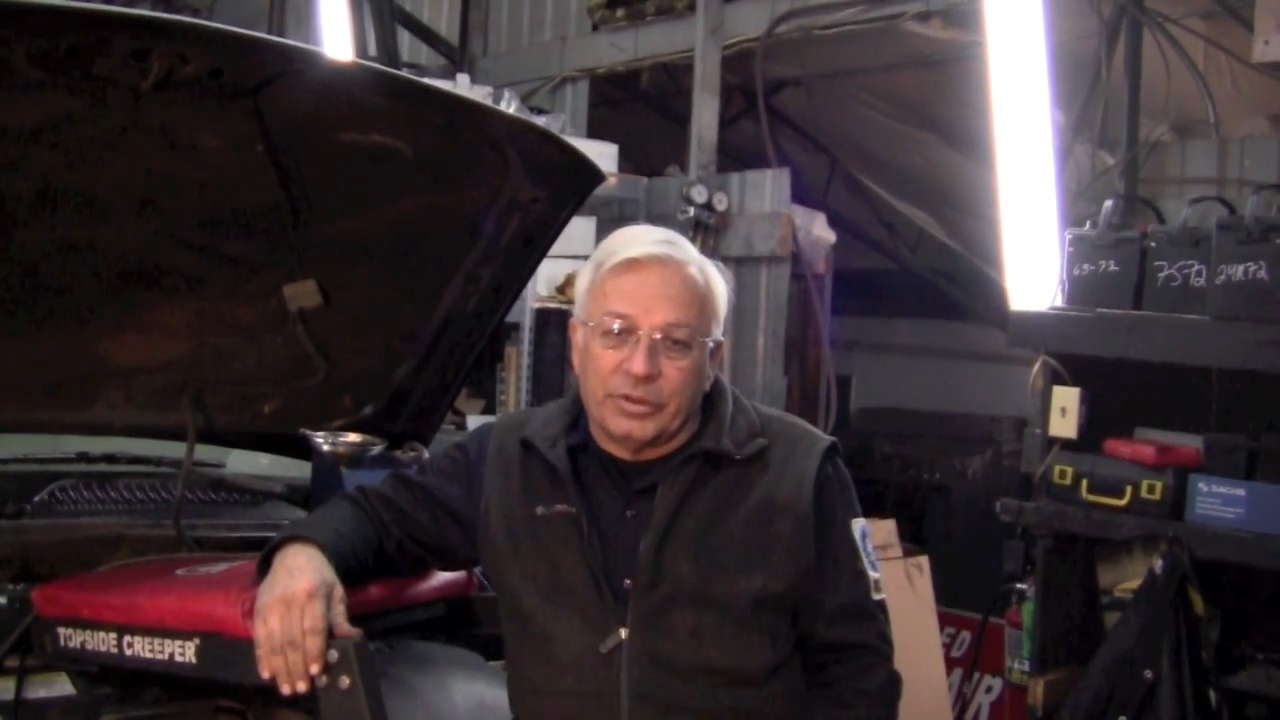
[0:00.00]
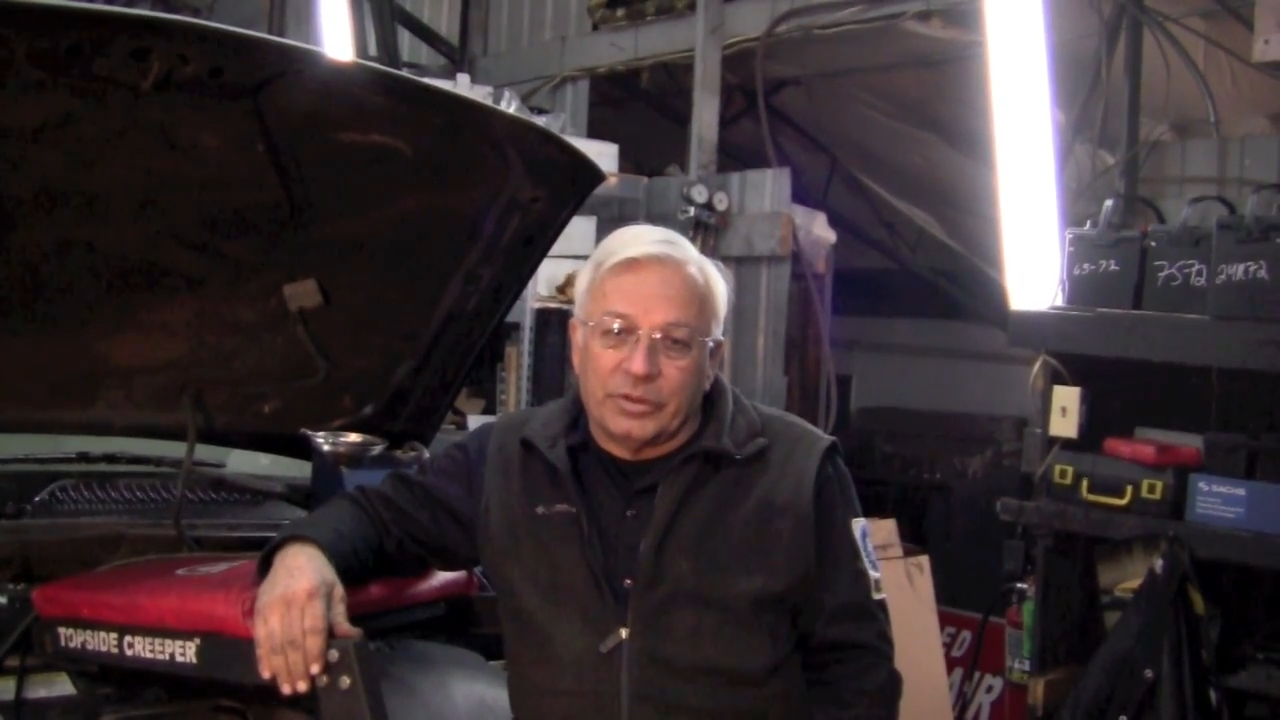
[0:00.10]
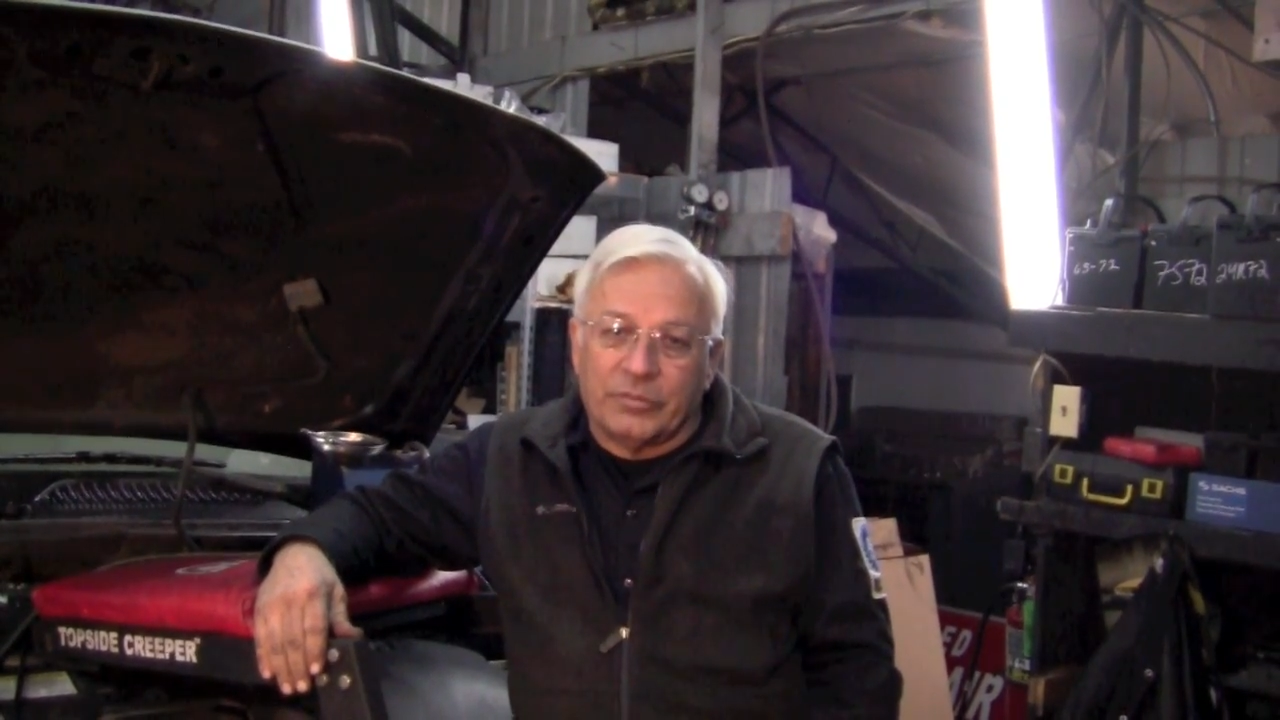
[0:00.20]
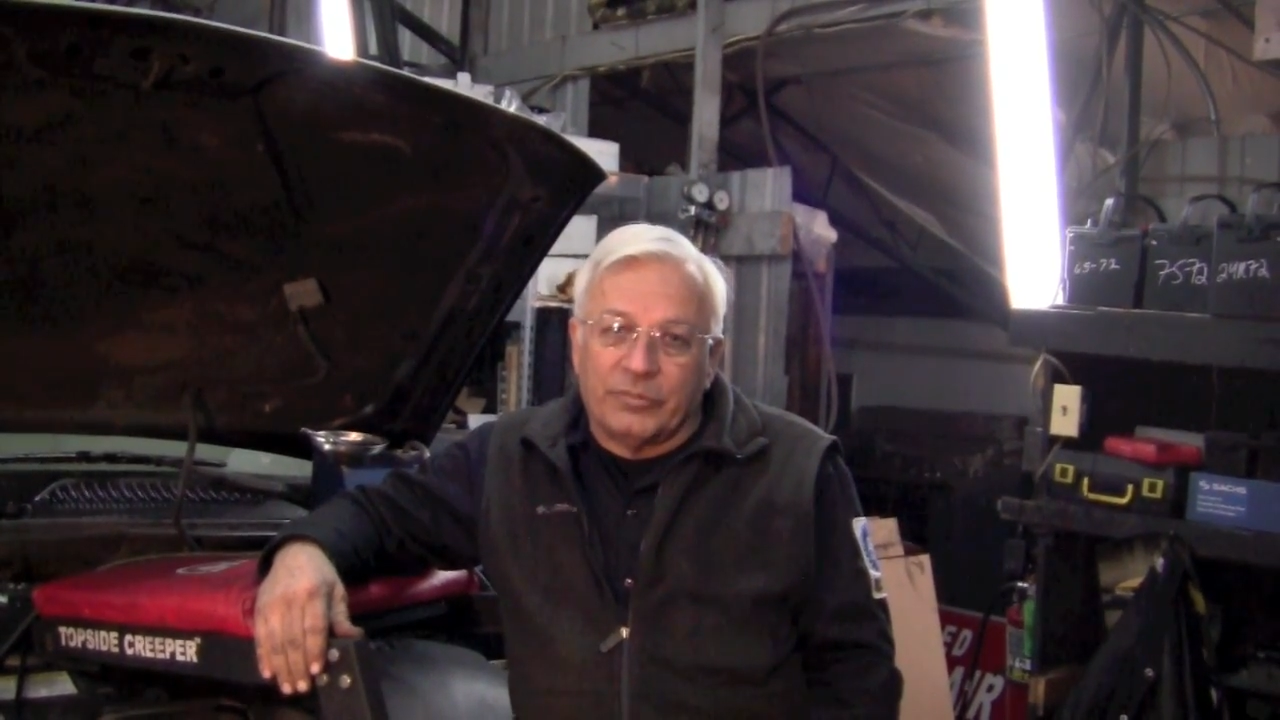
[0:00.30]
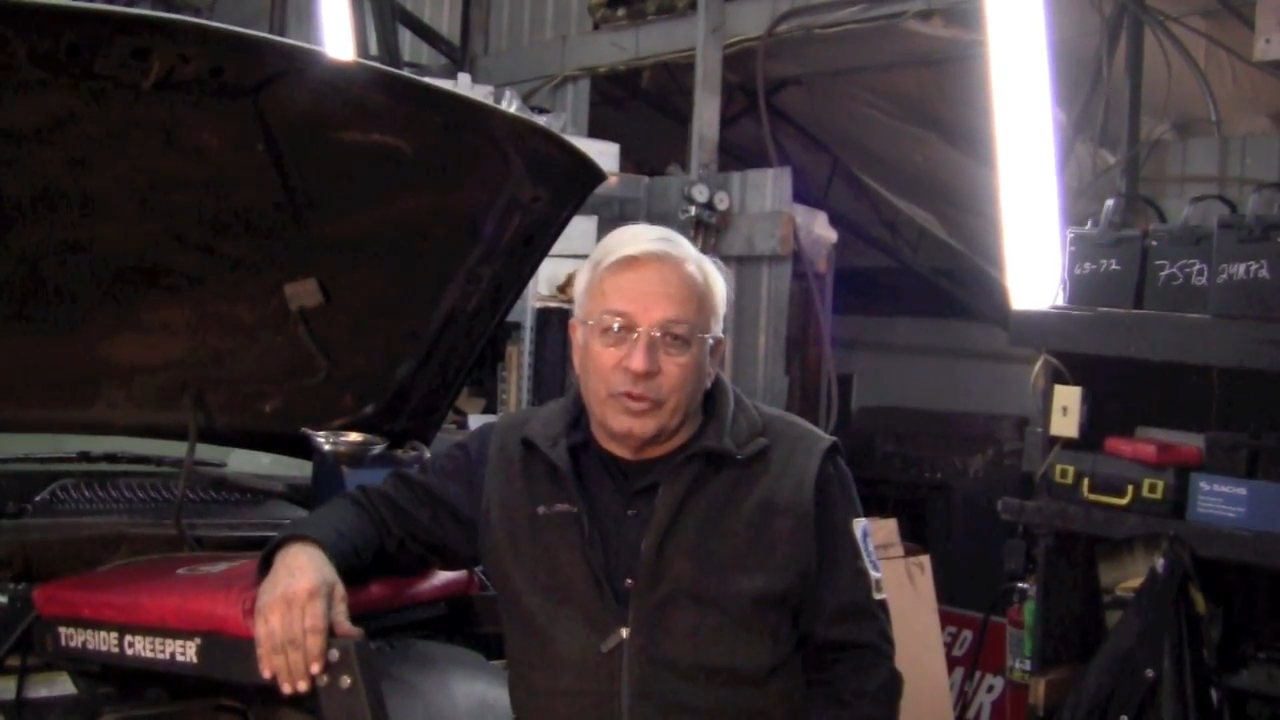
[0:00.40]

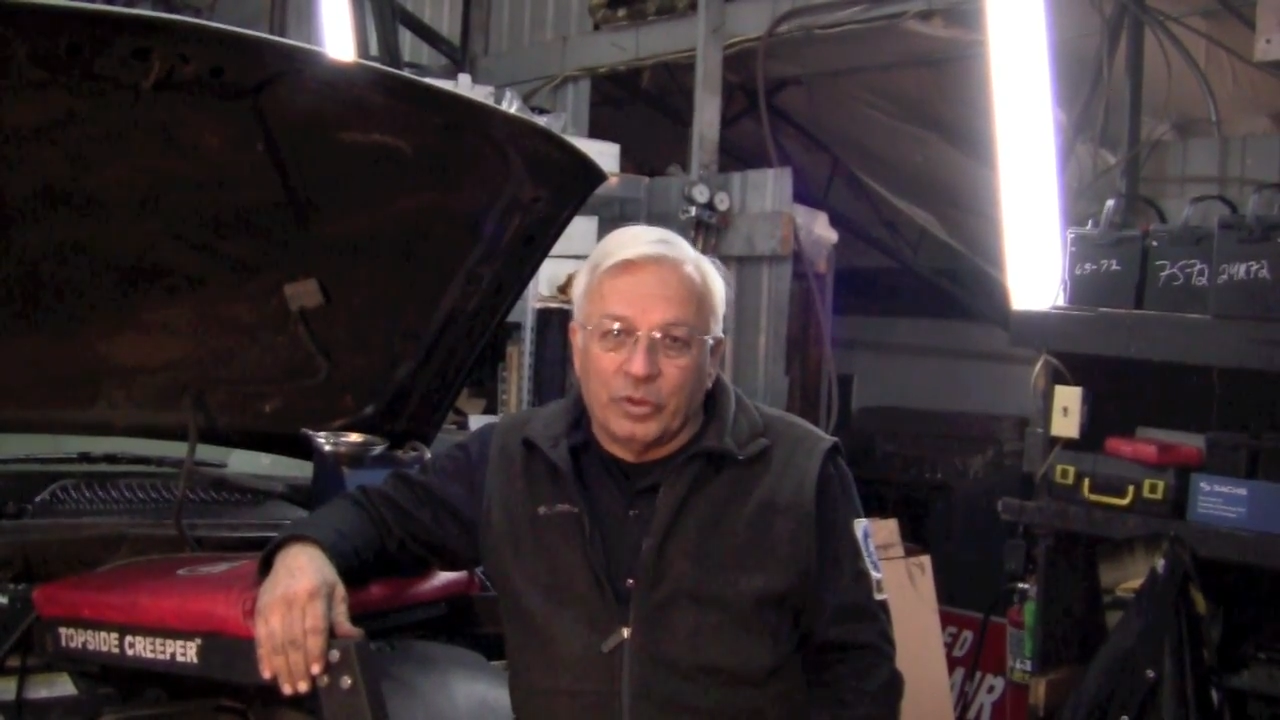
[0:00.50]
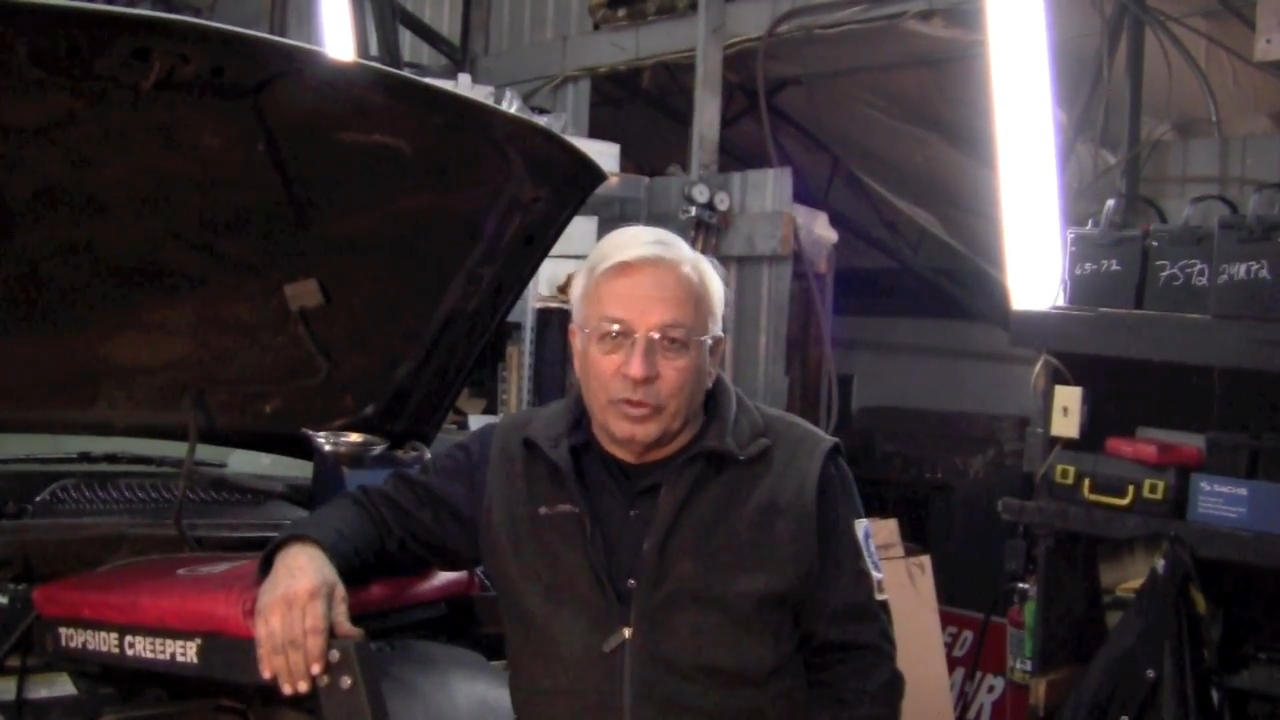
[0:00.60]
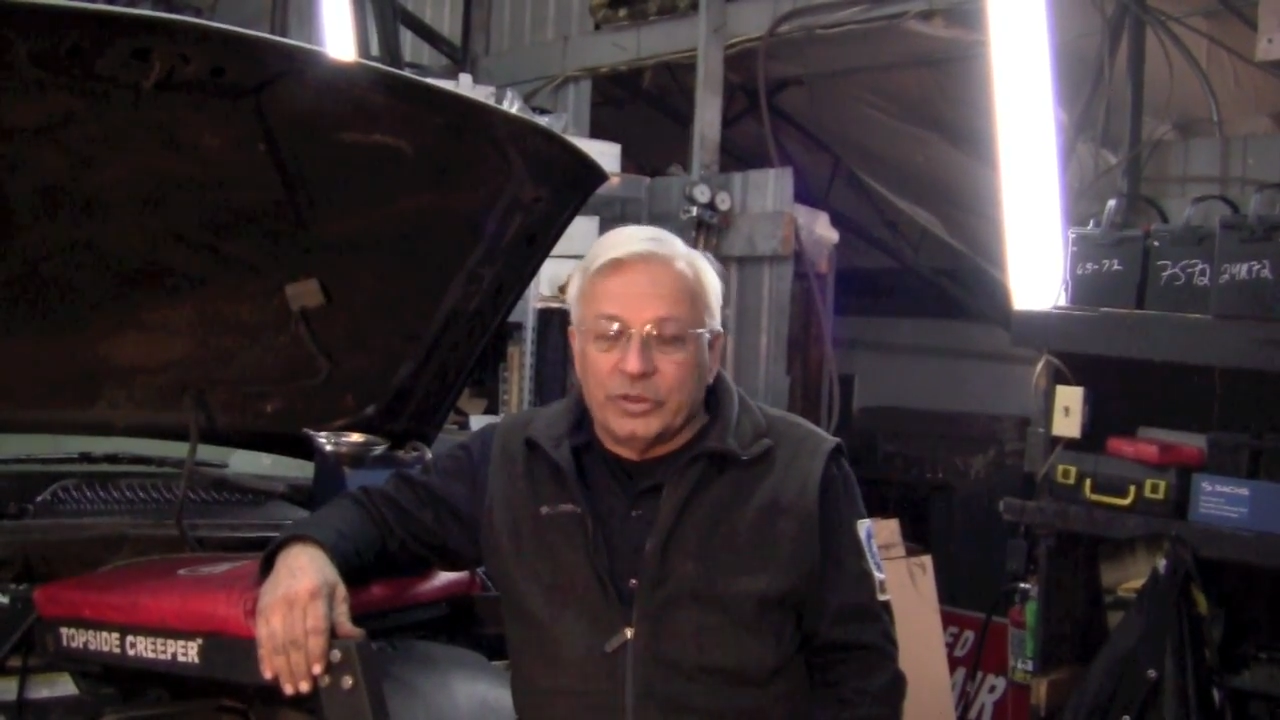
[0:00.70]
that the fuel